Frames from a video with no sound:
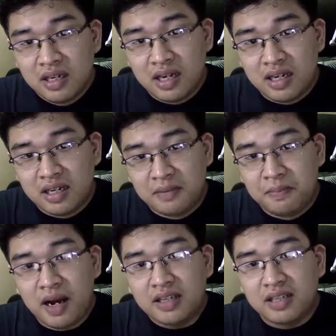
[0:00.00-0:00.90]
A
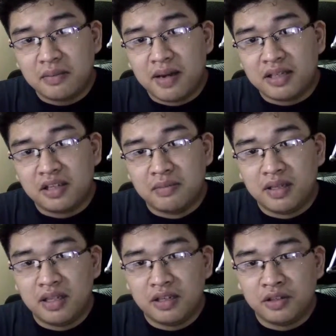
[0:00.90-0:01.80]
boxing match in
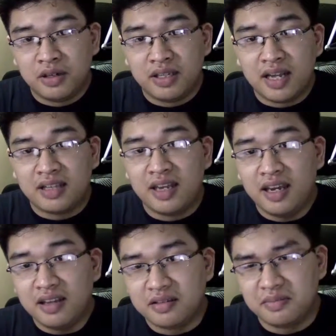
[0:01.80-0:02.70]
Manila during that
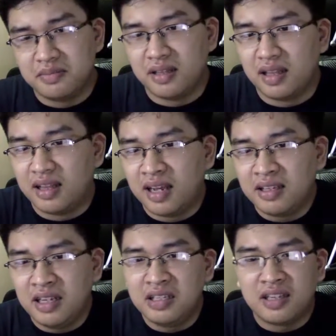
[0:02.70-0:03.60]
day at
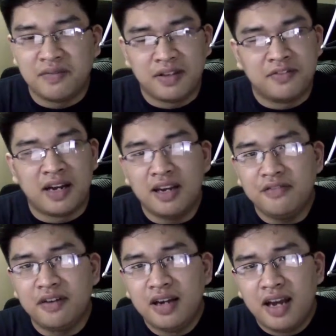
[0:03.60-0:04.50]

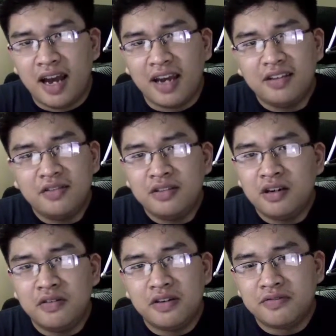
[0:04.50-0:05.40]
1975. I don't
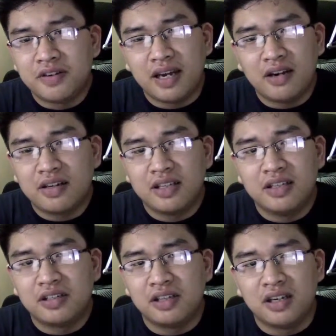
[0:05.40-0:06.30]
know if air
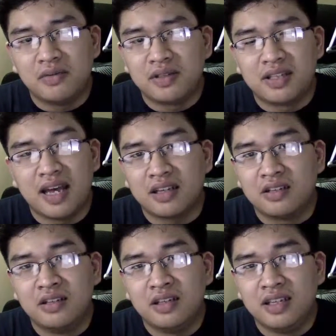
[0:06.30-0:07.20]
conditioning was that
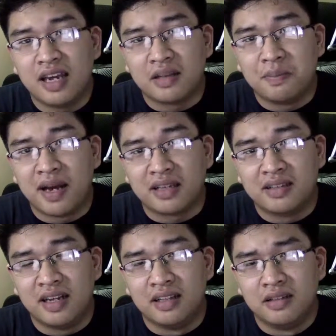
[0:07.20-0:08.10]
good yet back
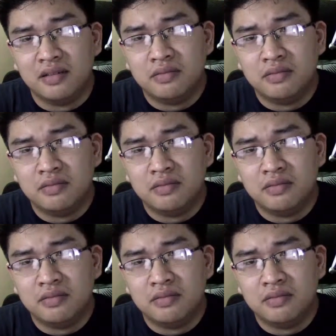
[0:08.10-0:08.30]
then.